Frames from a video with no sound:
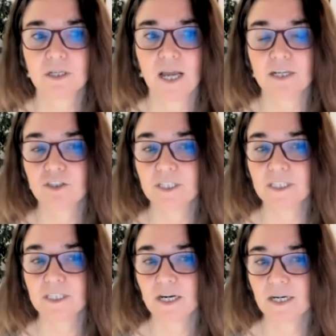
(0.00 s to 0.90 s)
And
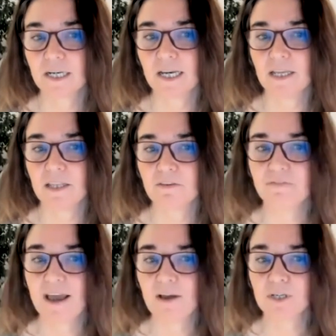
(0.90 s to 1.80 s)
she's currently the
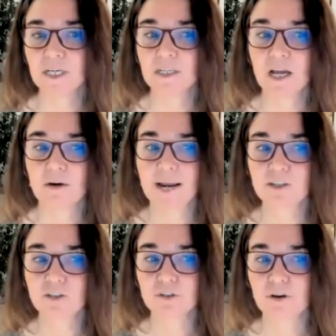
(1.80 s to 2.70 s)
founding
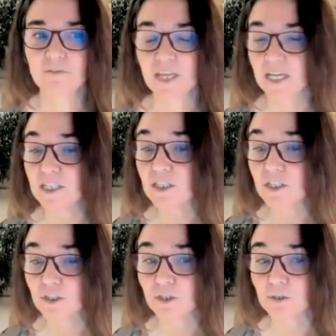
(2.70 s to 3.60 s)
director of the
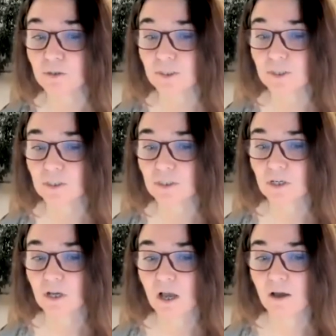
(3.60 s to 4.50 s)
Institutes
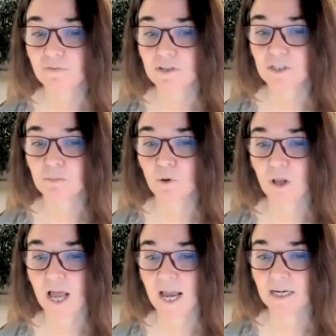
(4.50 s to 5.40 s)
of the
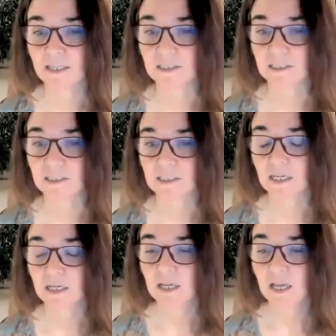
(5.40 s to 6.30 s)
Small Islands.
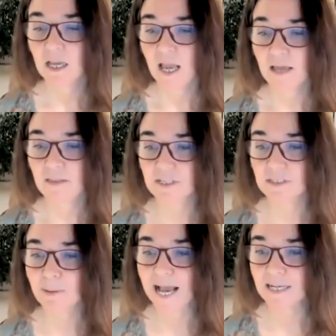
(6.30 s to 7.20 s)
And
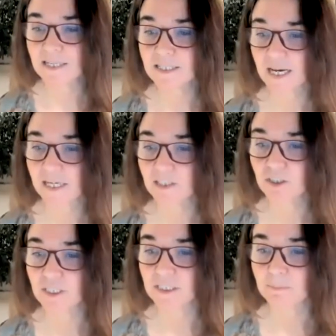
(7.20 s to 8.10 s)
these past days,
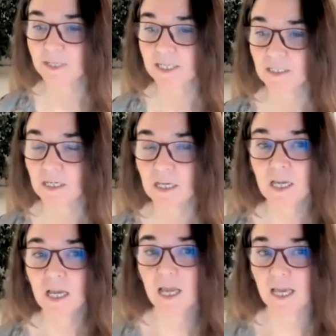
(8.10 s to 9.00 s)
she's been
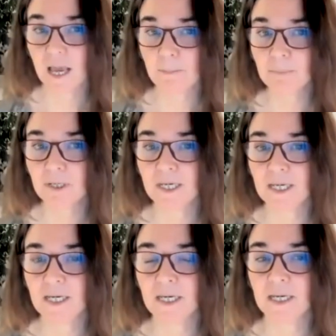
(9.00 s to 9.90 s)

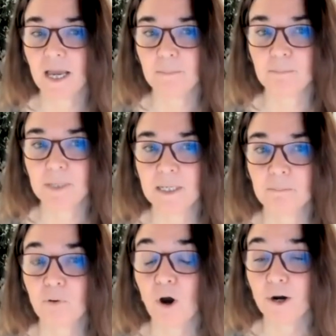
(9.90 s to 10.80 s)
accompanying and
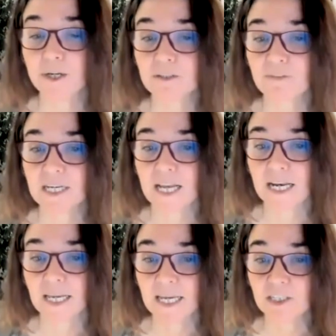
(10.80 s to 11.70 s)
being part of the
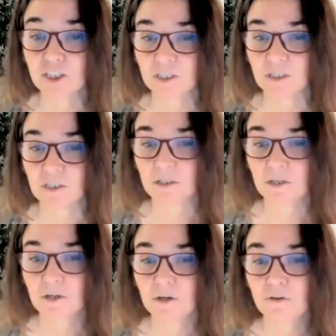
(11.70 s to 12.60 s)
delegation
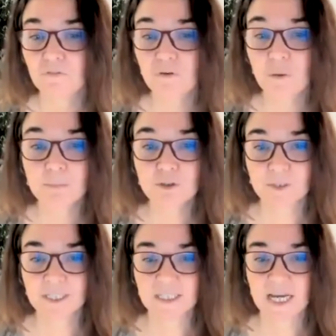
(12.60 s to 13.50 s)
from
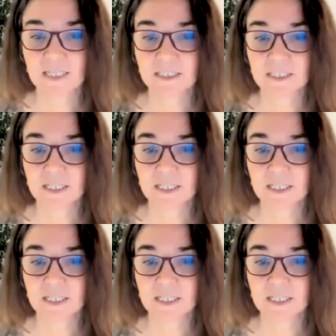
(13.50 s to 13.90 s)
Trinidad